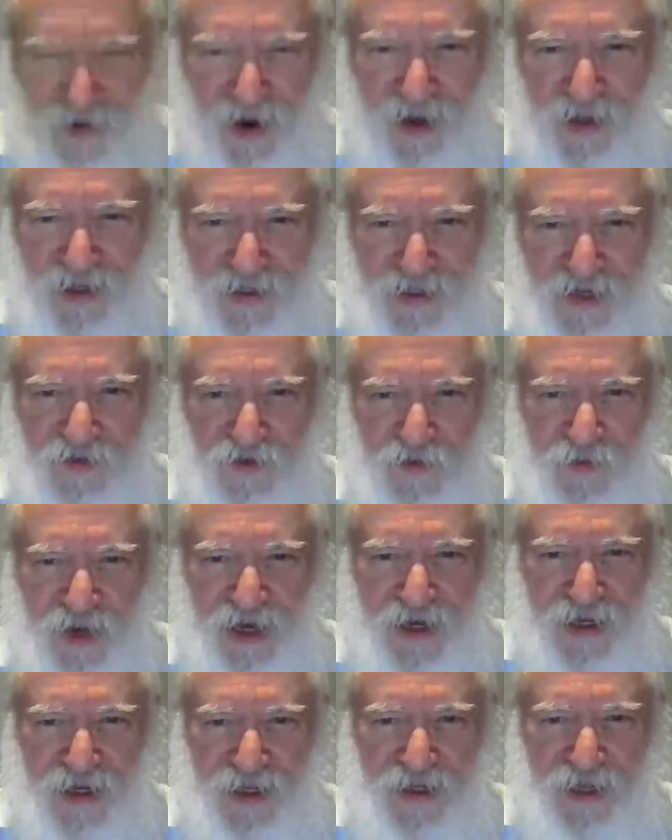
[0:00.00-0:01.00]
Why is
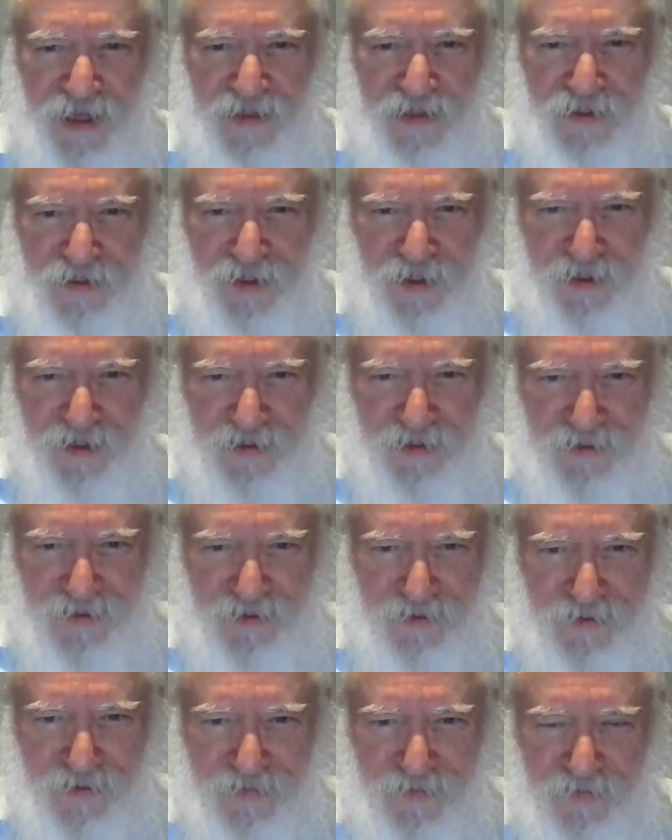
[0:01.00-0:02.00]
everybody against
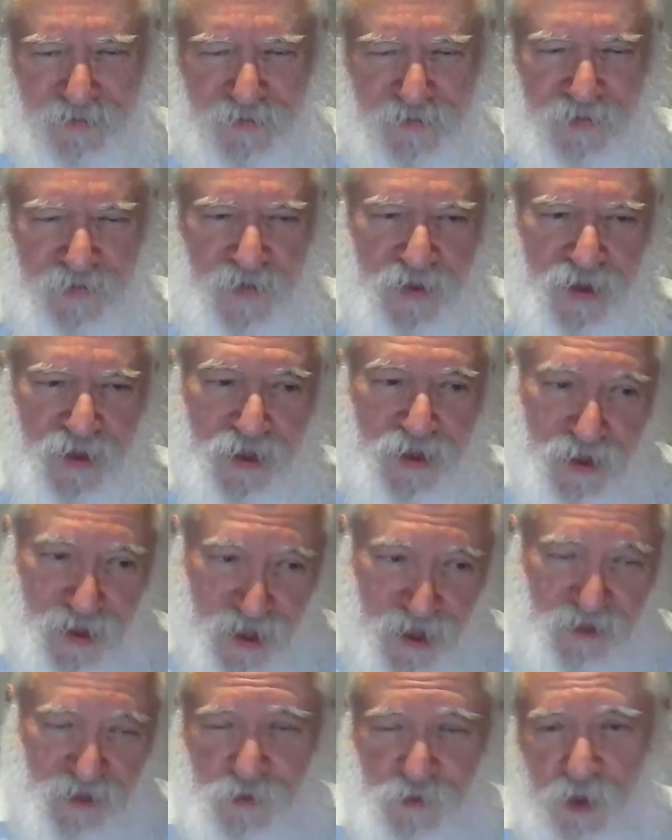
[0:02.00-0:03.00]
us?
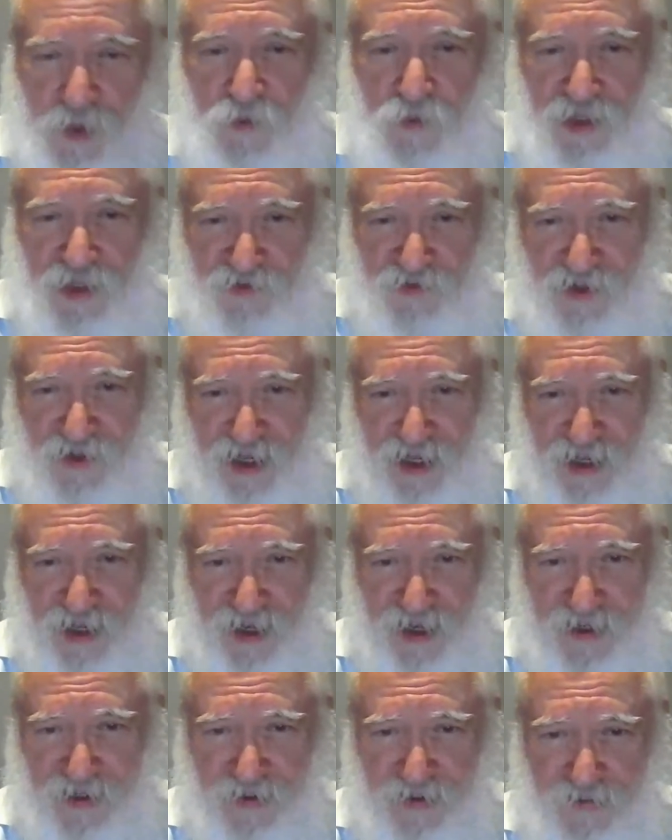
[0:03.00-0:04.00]
That's one way of looking
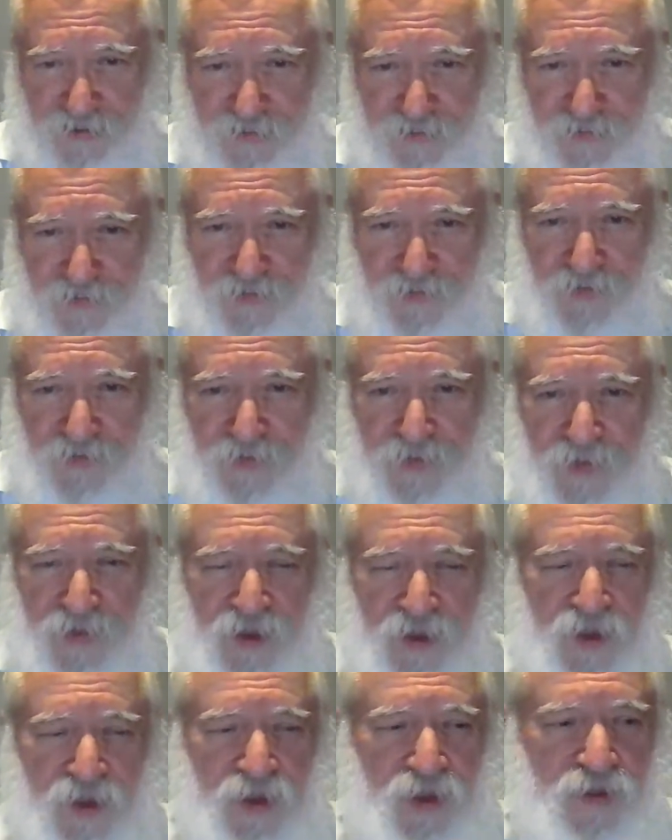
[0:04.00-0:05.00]
at it.
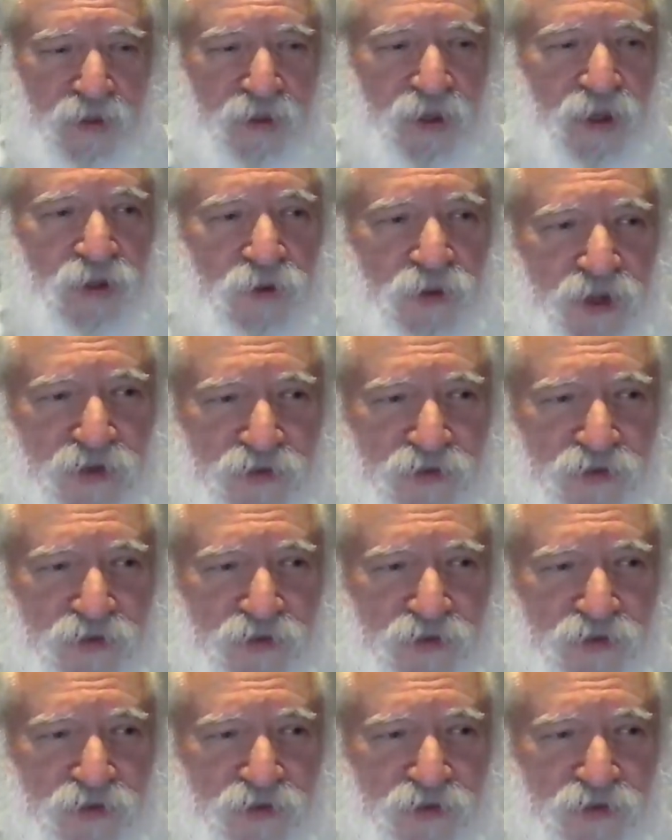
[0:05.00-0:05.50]
The